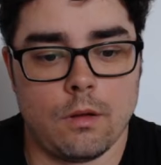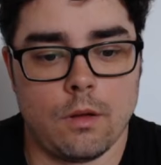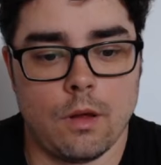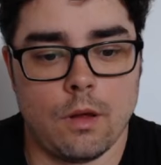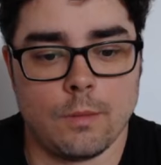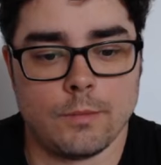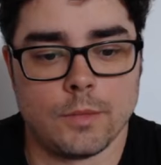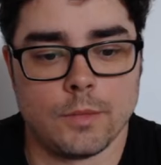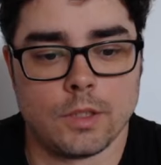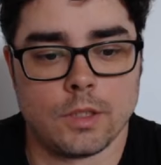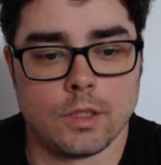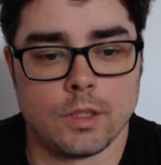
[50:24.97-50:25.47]

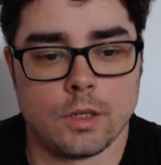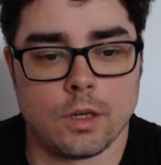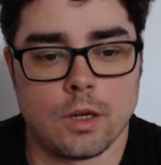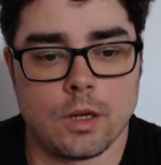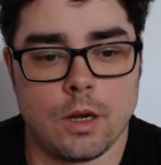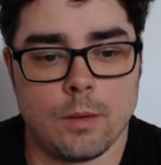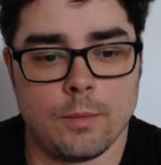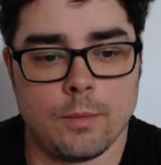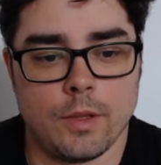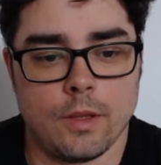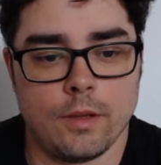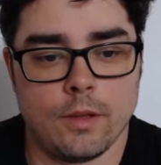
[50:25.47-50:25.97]
I'm just going to
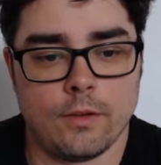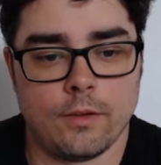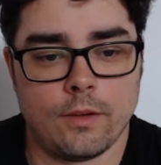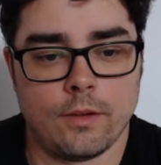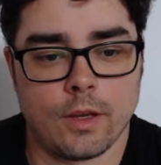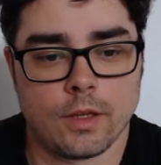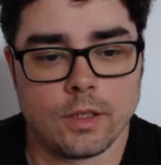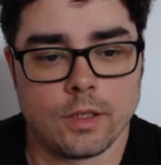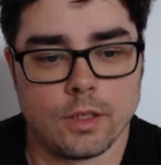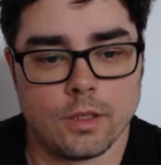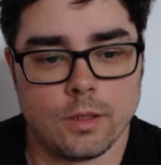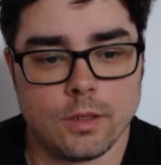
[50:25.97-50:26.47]
copy this
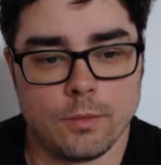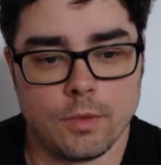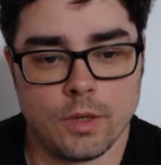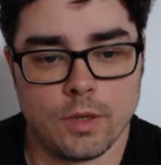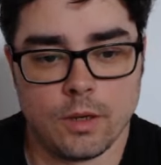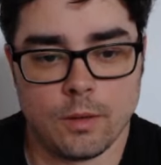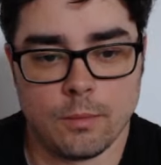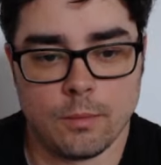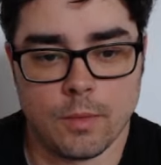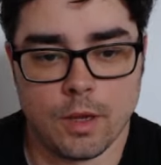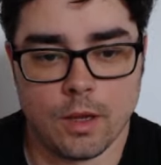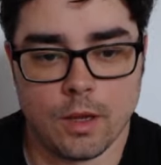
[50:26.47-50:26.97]
section and put
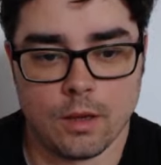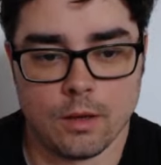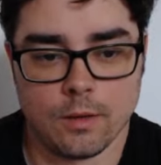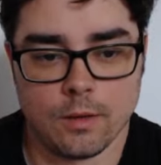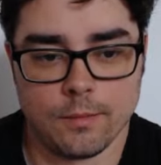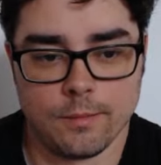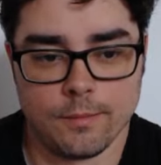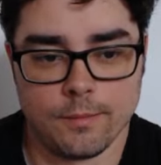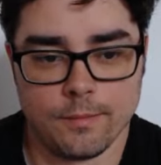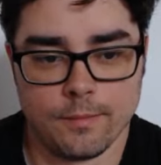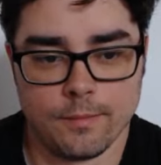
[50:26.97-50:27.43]
it in my,